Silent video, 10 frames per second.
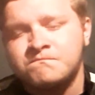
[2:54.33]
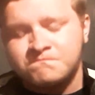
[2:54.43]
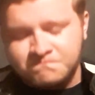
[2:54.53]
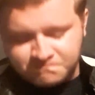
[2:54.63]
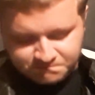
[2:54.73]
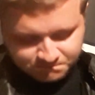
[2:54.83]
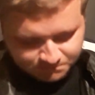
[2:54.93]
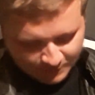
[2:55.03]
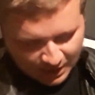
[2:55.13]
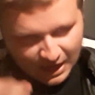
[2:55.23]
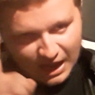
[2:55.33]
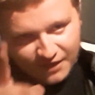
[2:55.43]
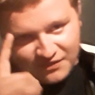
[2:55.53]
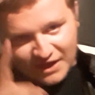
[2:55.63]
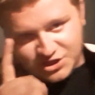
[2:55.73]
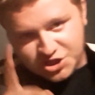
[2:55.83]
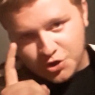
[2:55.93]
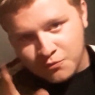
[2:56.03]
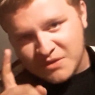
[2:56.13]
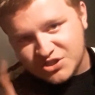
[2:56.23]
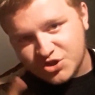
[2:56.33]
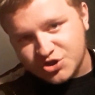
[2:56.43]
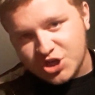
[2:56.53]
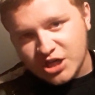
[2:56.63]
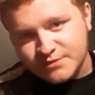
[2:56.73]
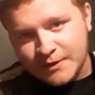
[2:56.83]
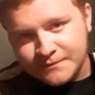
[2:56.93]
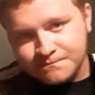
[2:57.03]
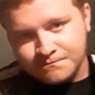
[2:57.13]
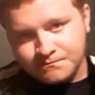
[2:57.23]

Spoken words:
And that's you, Mr. Judgment.